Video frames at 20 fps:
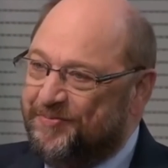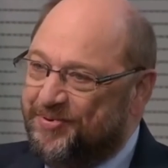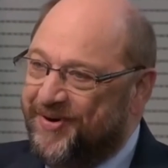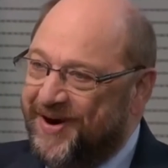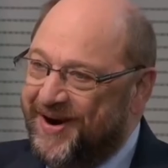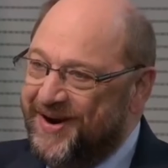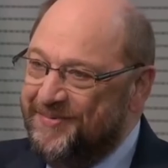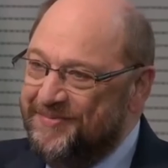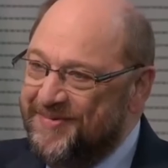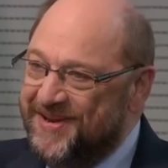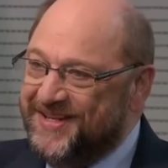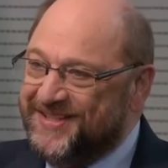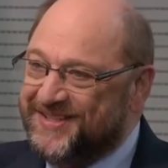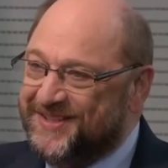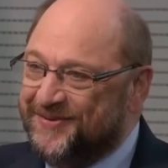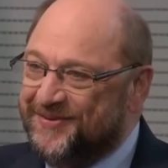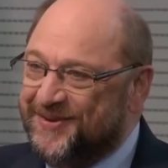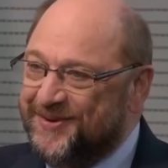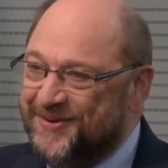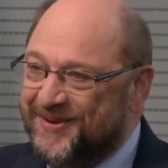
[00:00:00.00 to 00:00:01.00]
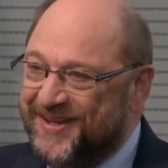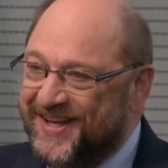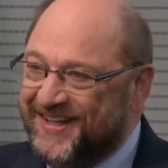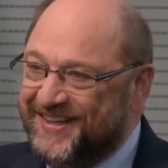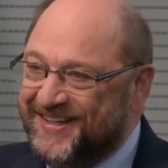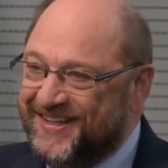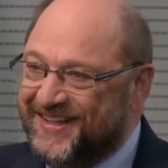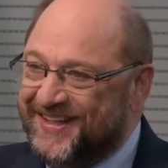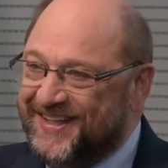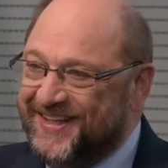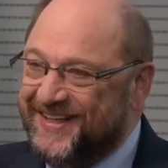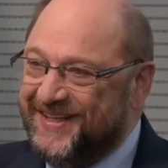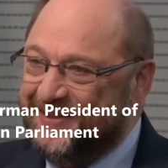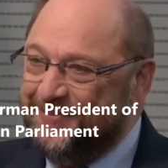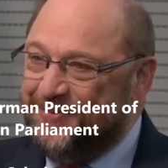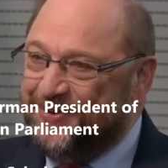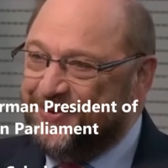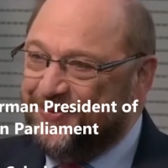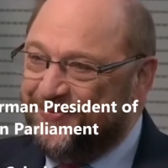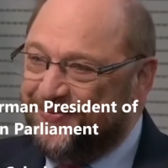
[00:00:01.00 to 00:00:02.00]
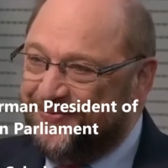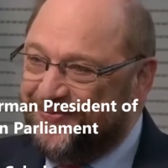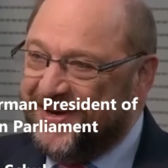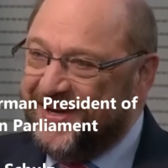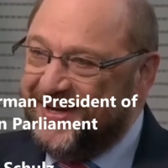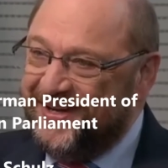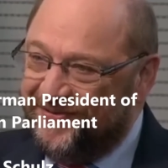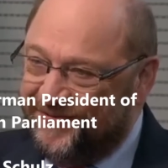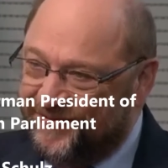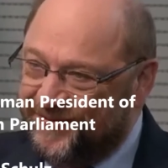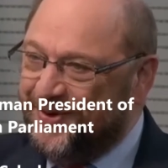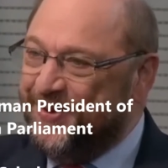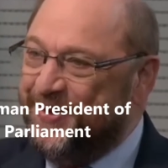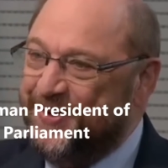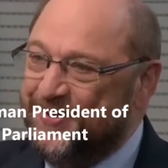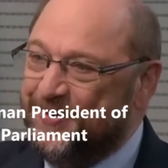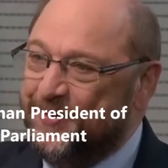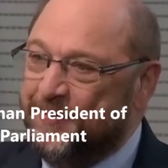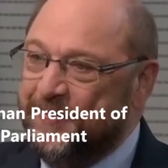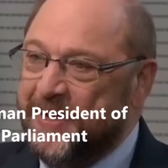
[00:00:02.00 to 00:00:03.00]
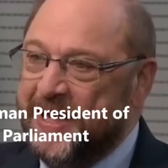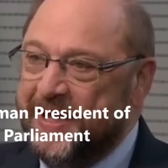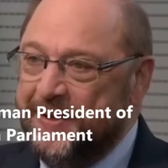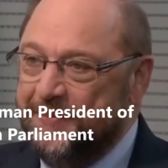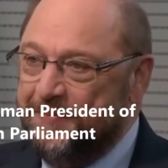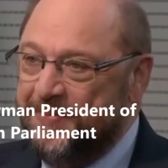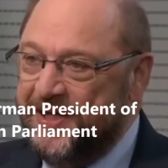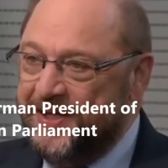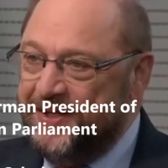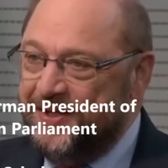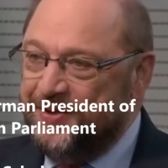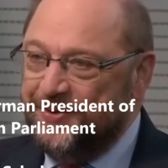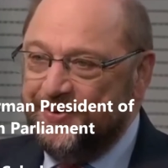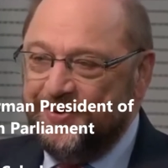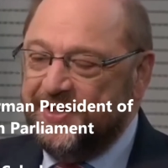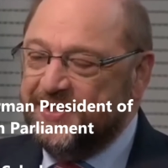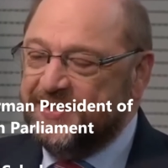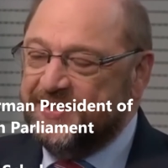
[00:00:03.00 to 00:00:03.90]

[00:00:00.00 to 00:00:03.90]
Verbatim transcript: prime minister of the United Kingdom to fight for the European Union.